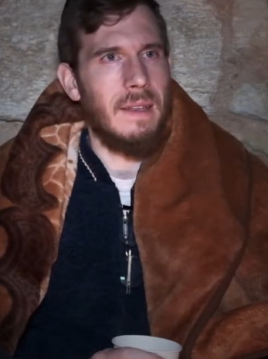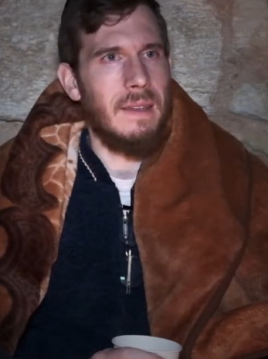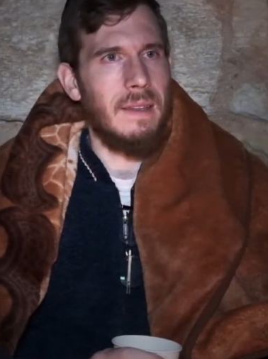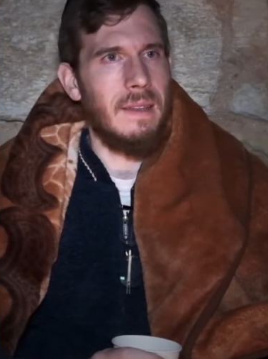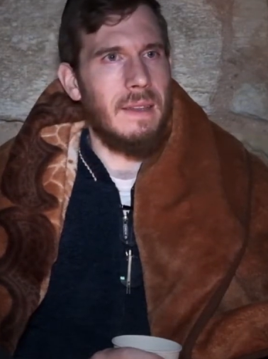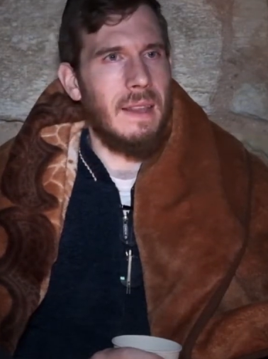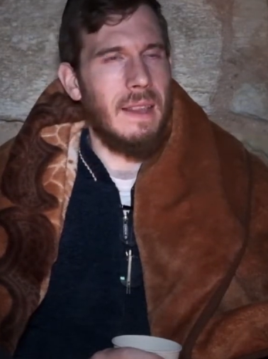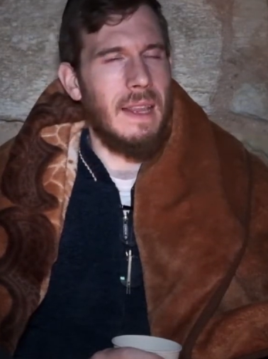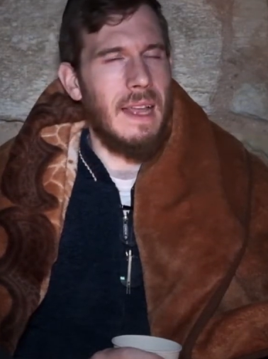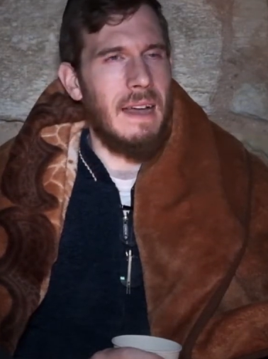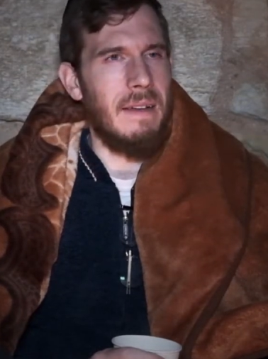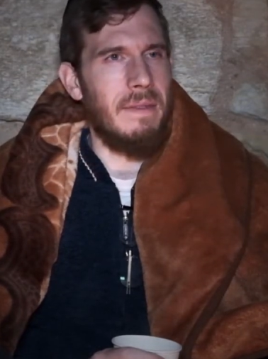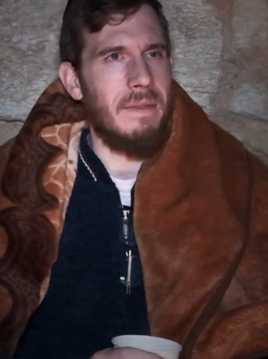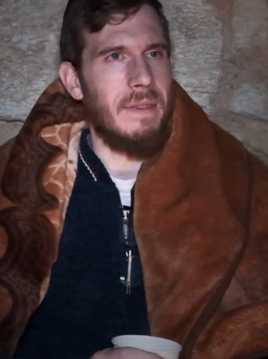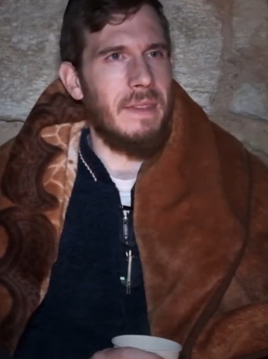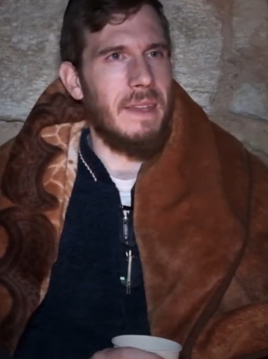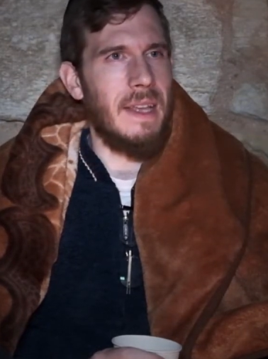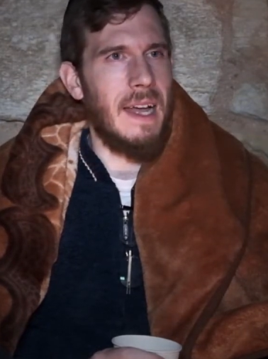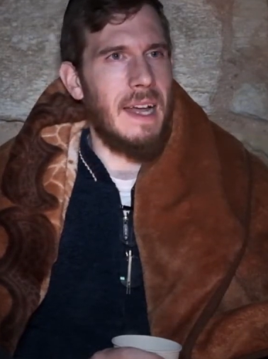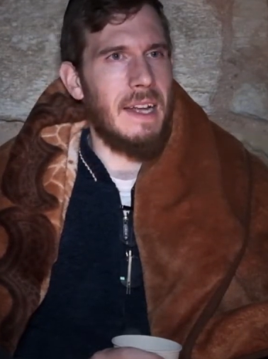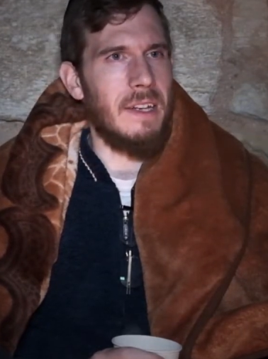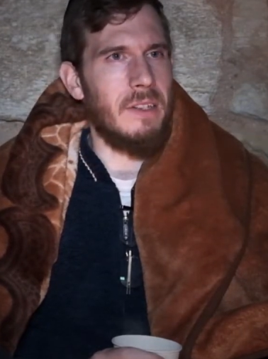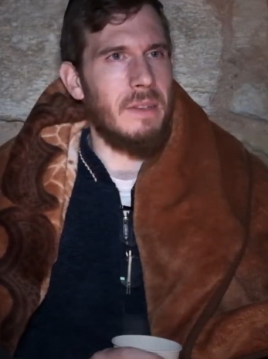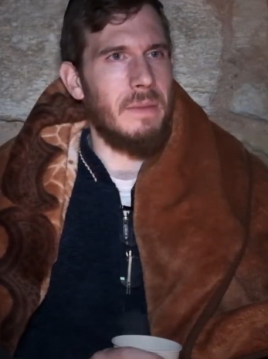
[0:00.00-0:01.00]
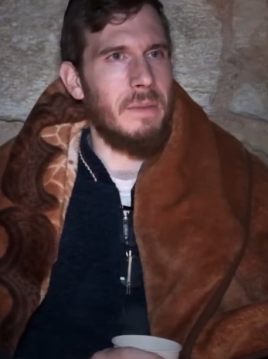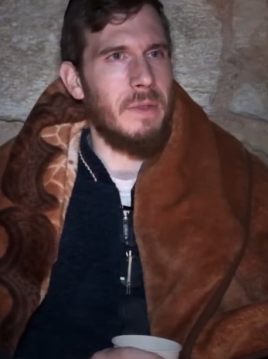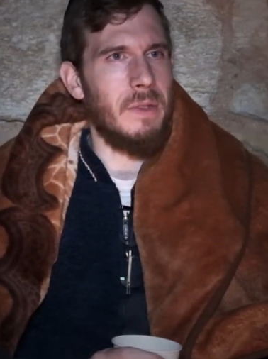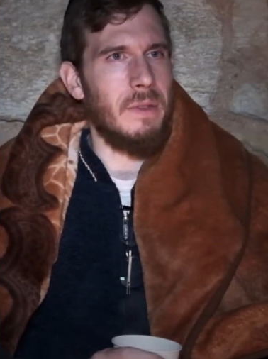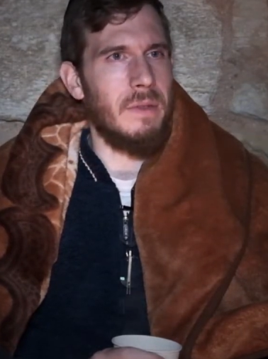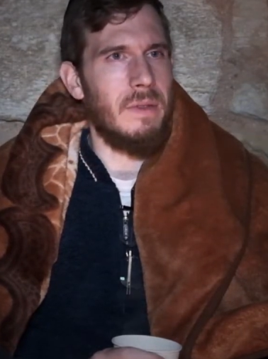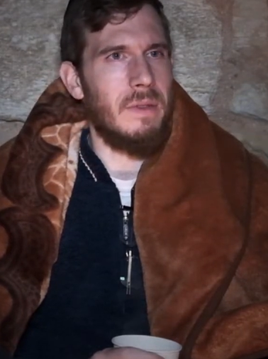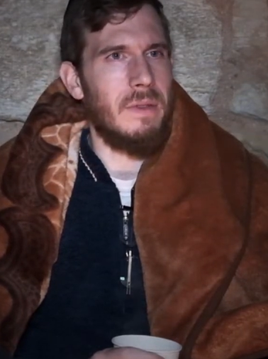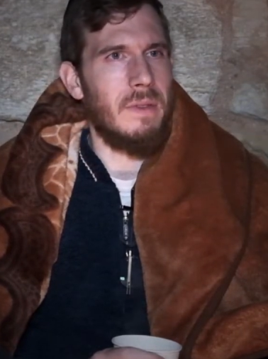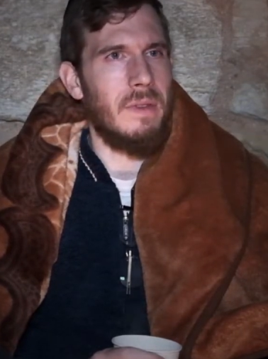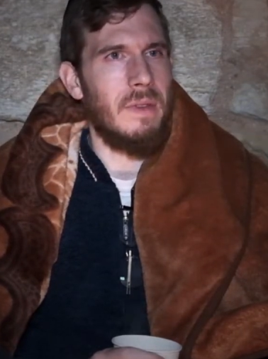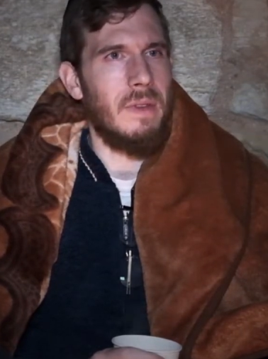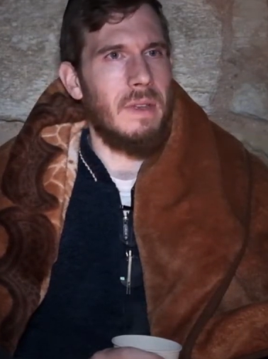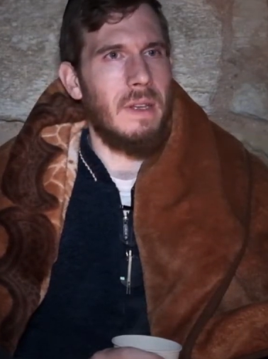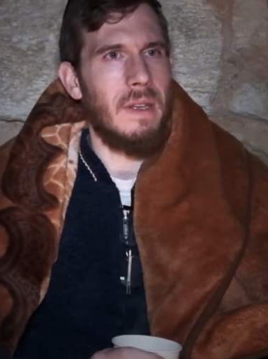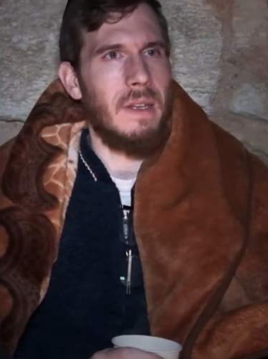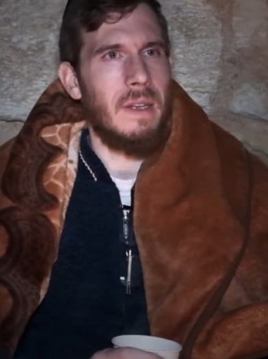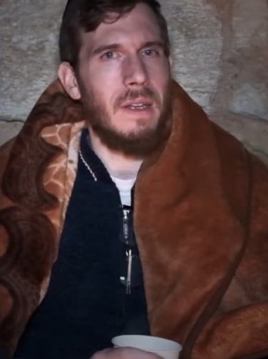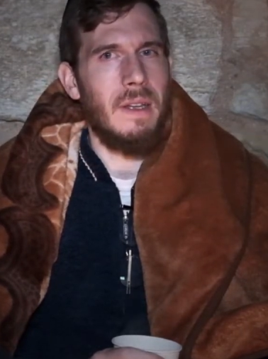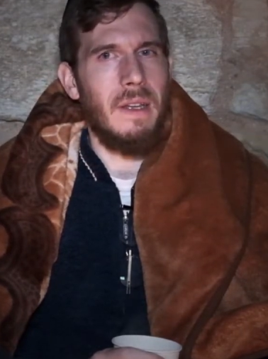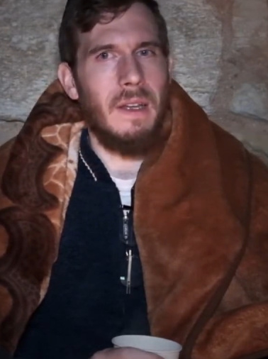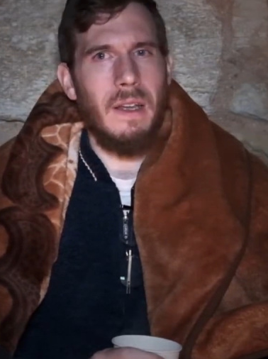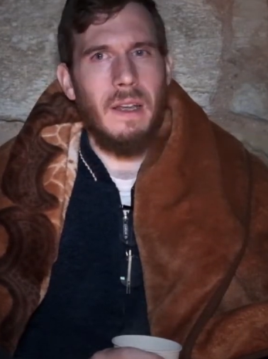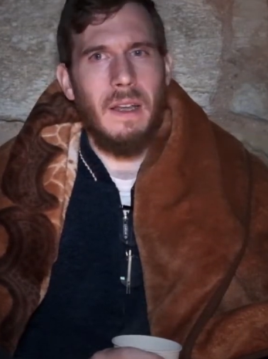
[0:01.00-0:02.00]
the left, the attribute
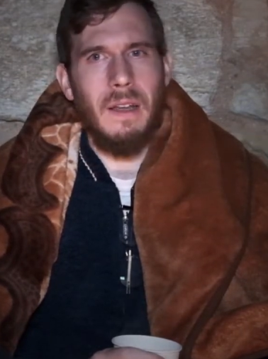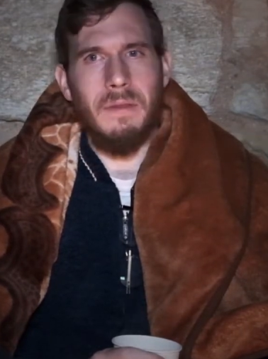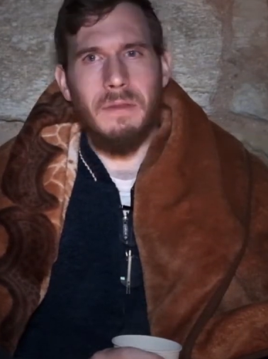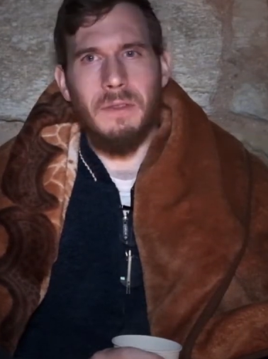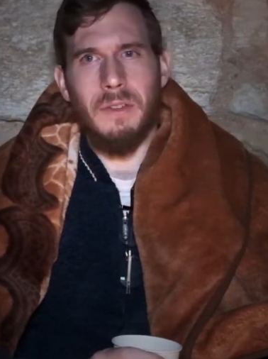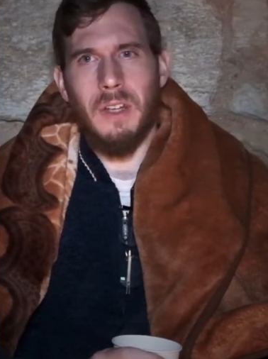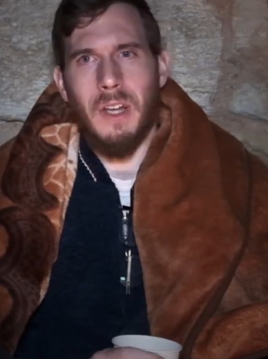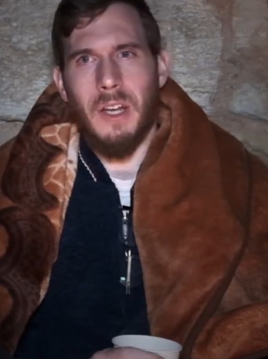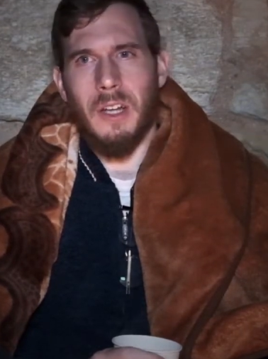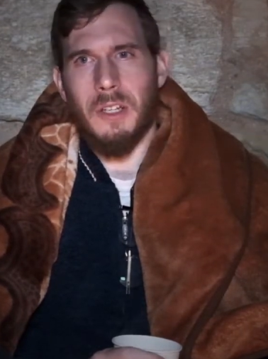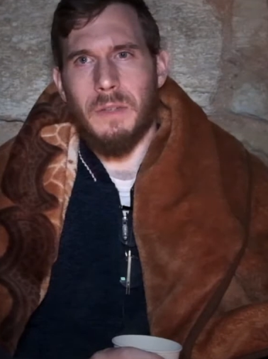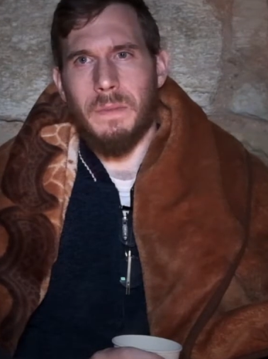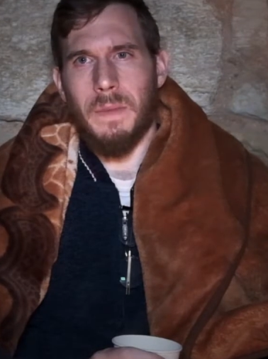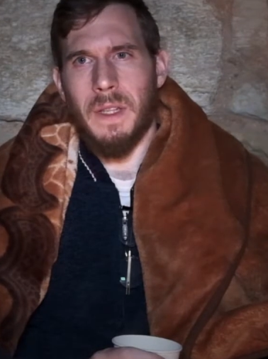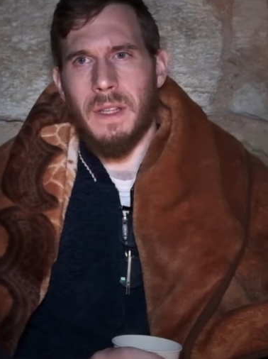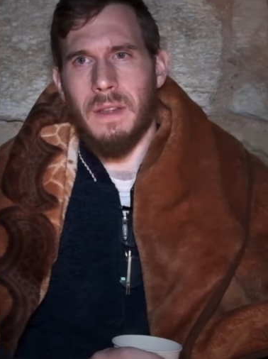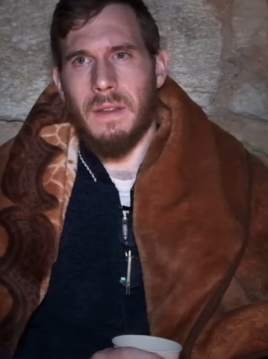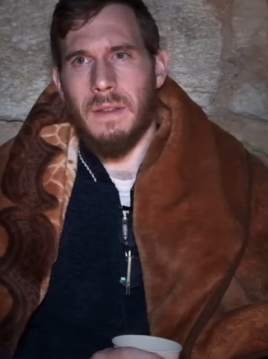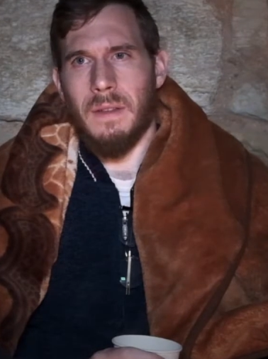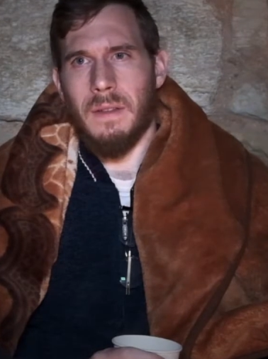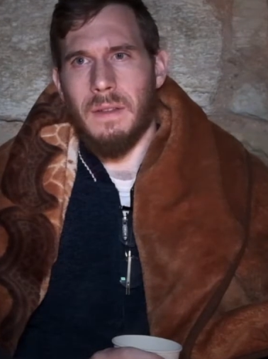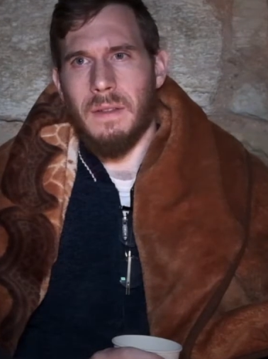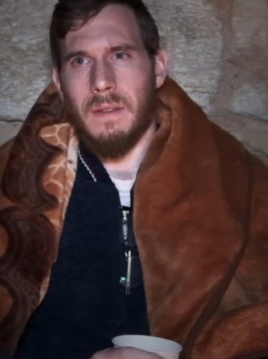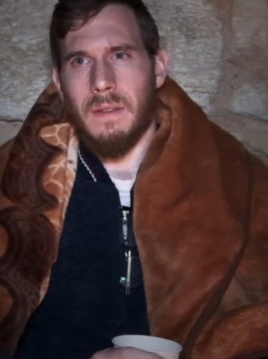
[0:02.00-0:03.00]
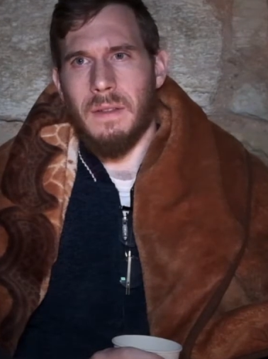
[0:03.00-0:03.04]
of judgment,